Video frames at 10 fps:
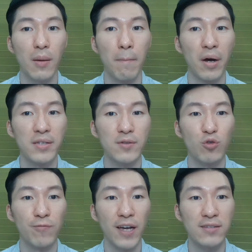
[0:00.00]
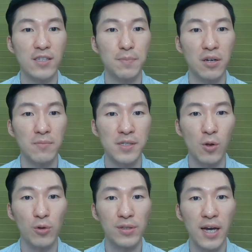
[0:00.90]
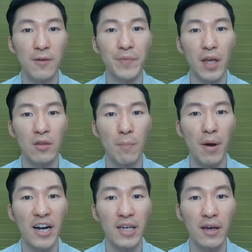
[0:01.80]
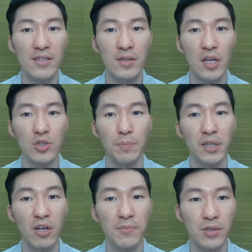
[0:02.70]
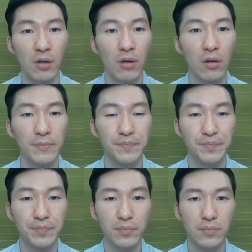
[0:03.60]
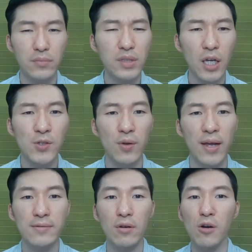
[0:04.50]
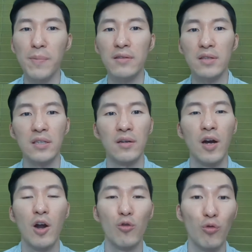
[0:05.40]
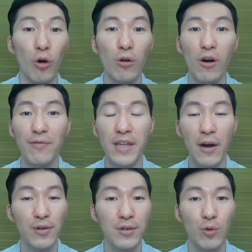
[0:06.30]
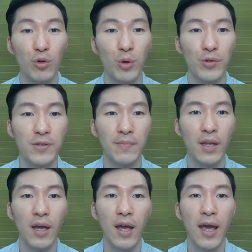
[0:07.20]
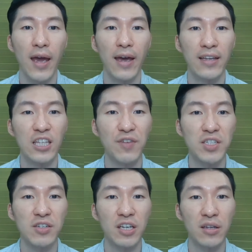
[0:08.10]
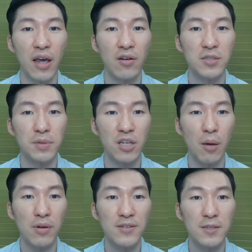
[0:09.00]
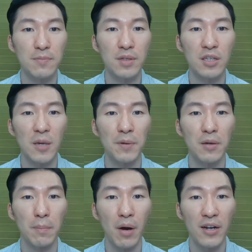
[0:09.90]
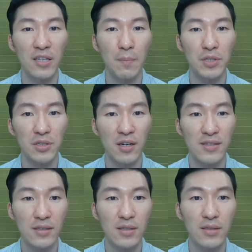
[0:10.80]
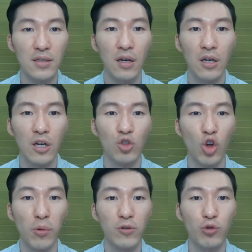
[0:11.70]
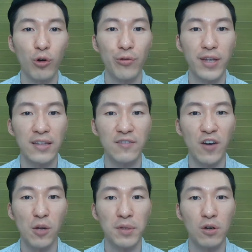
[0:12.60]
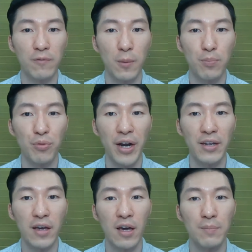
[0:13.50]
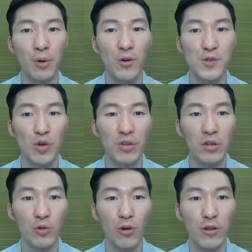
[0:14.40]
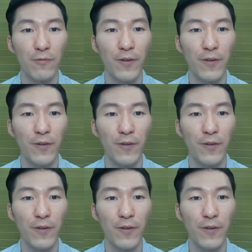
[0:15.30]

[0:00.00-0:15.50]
muscle reflexes become slowed down, and the body and stature becomes dull. So let's talk about the role of thyroid hormones. Activation in energy metabolism, keeping body temperature constant, normal growth and development of the brain and bones during the growth